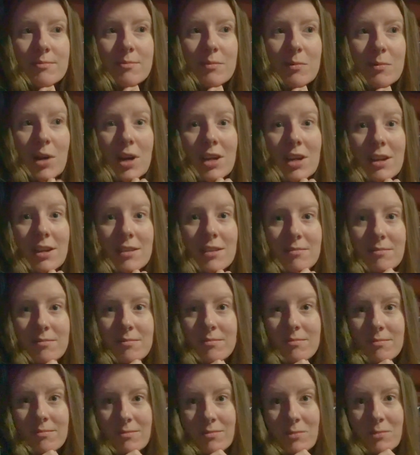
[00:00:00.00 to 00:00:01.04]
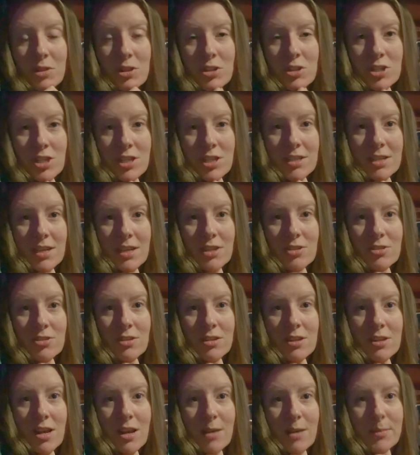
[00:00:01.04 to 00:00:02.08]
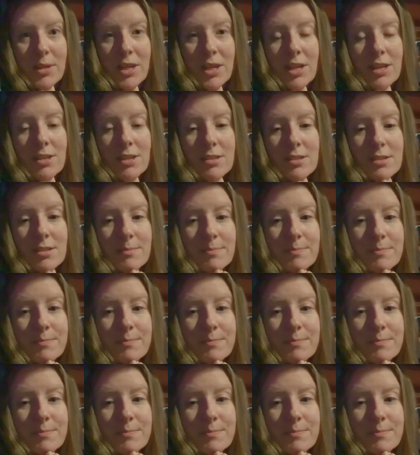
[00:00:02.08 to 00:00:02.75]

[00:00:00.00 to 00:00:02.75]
pregnant with gestational diabetes.